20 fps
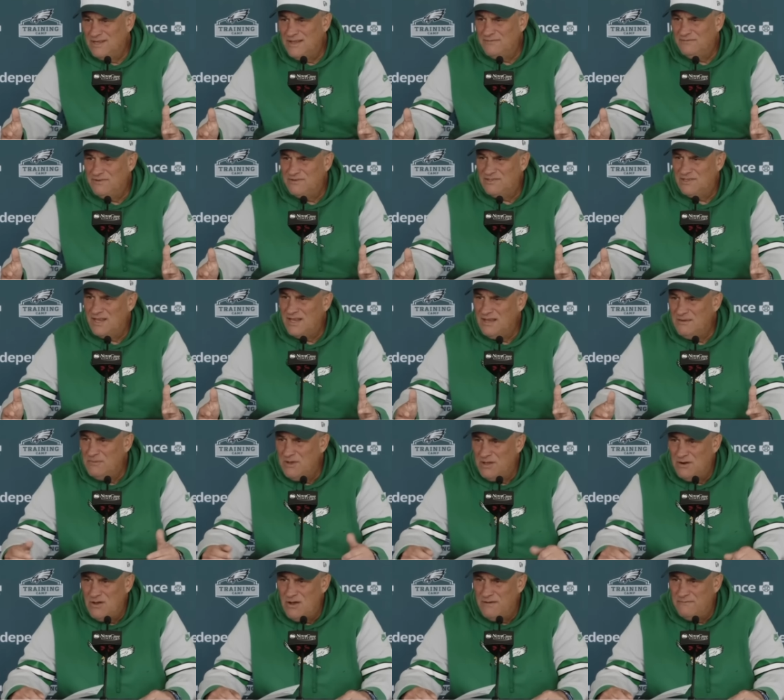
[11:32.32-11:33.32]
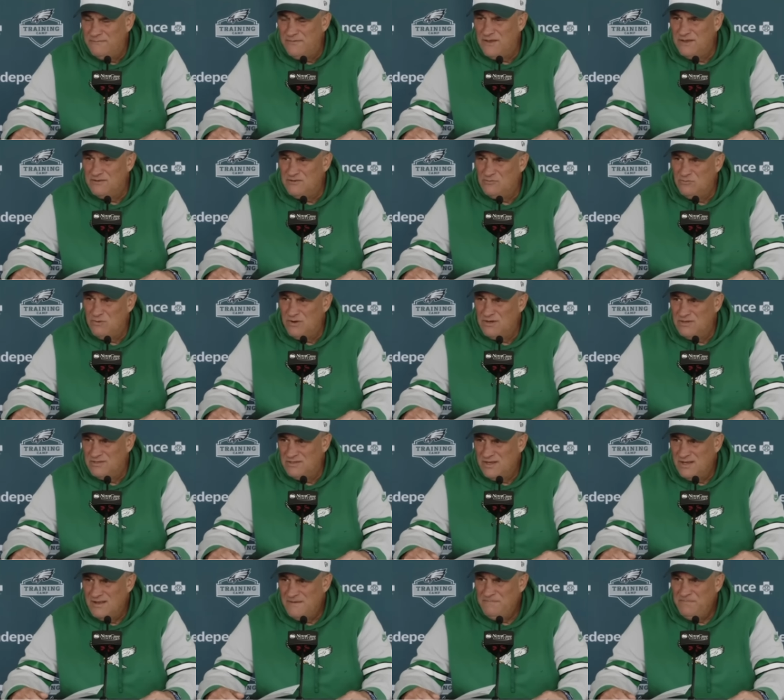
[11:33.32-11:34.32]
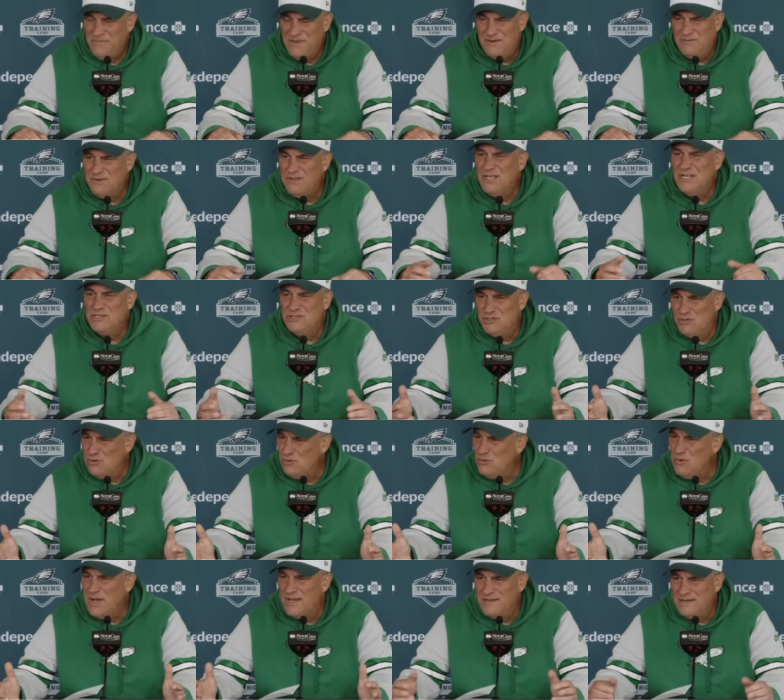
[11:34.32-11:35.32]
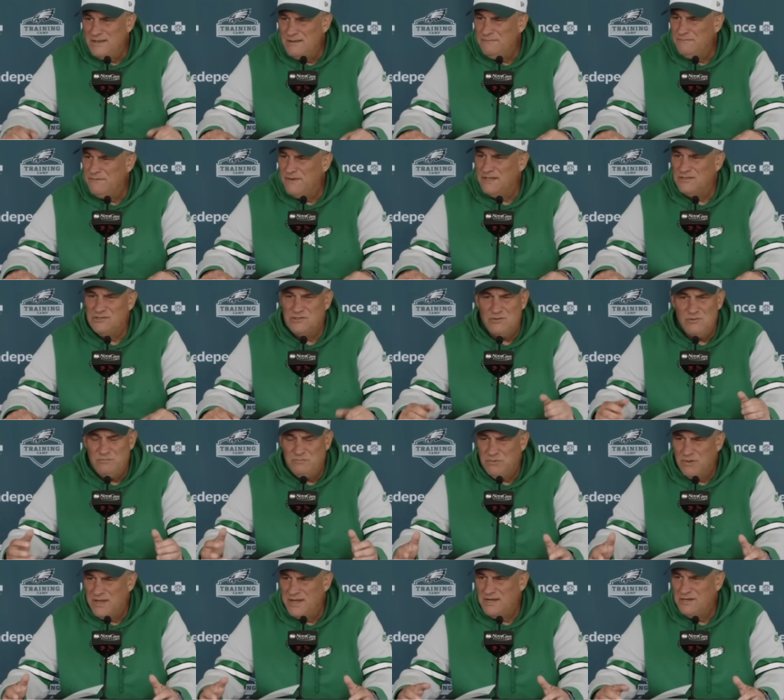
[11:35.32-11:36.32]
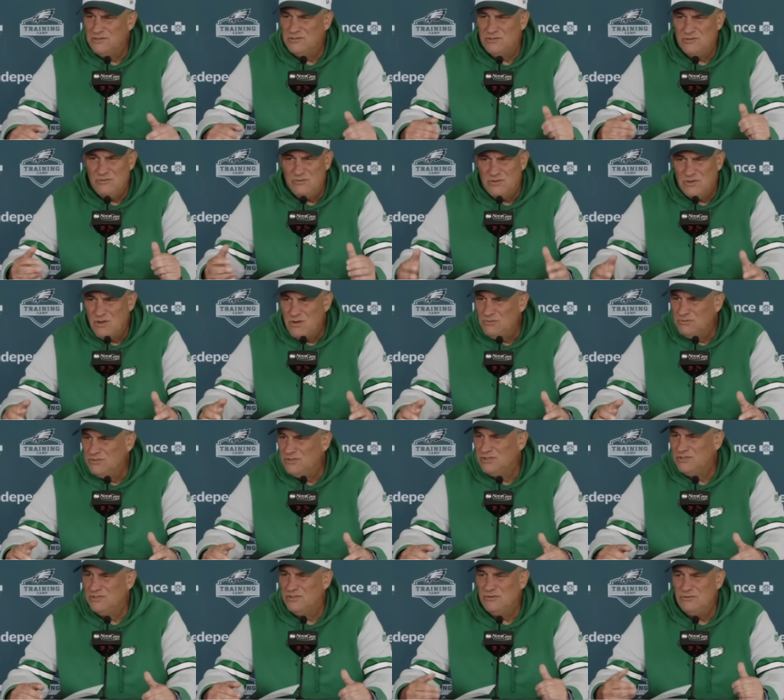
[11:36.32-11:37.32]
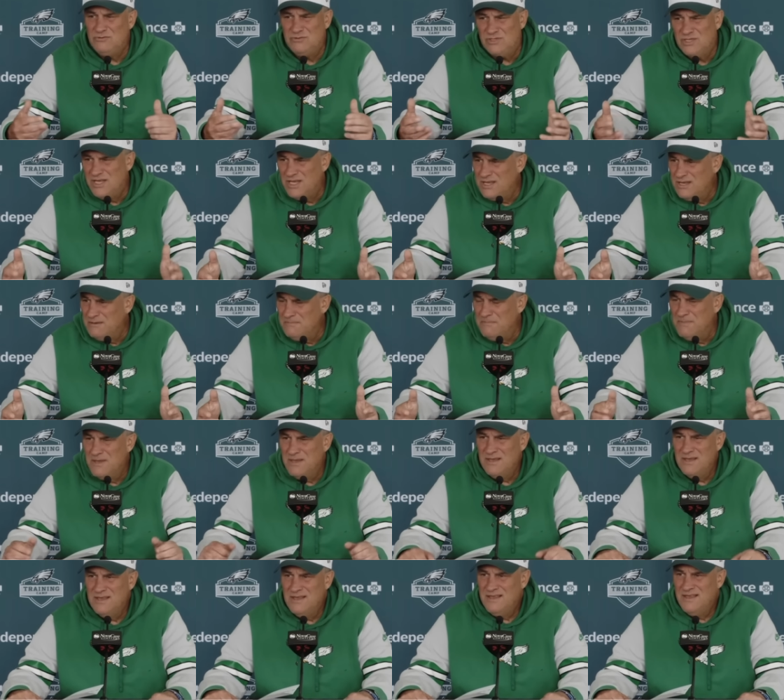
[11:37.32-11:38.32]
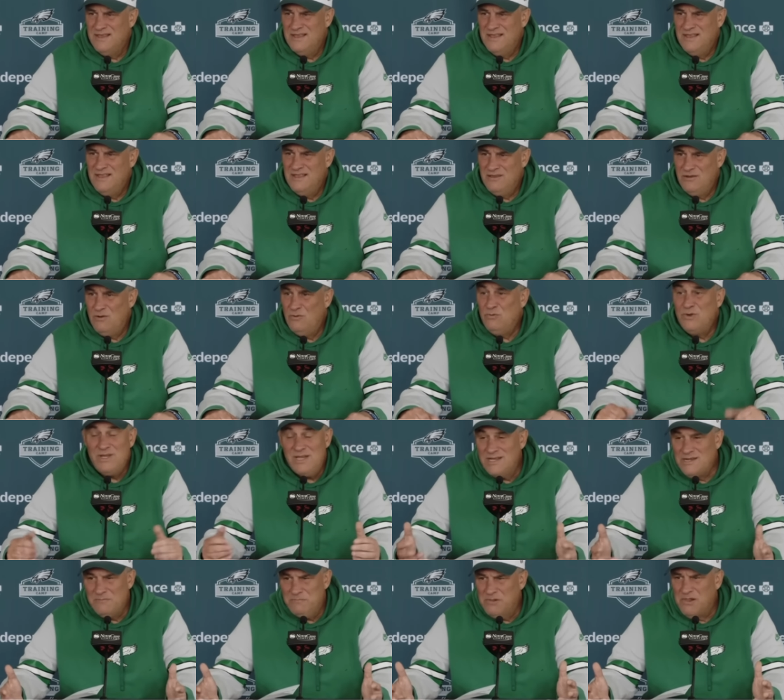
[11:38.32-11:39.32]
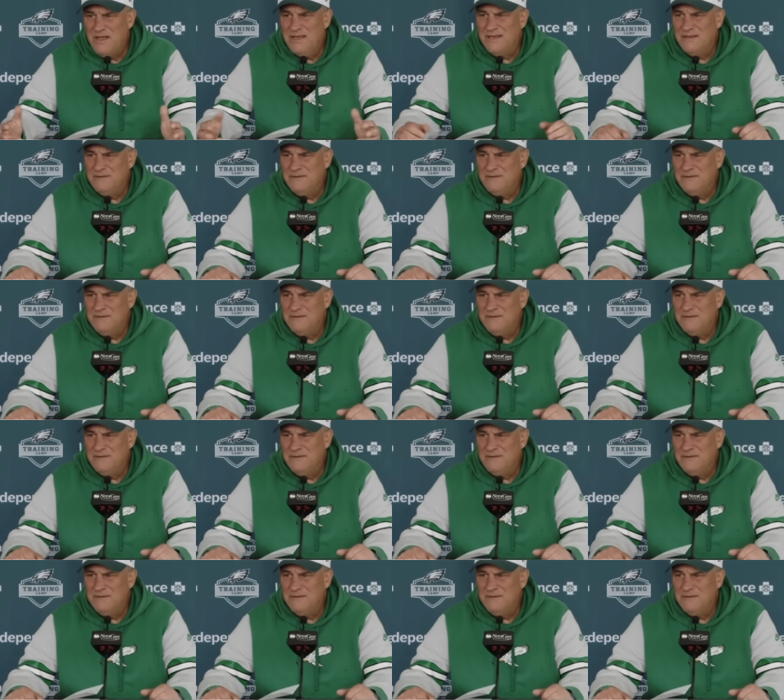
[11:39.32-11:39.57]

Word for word: the same on offense, whereas everything's new on defense, new players, new coaches, new scheme. You know, we need to play.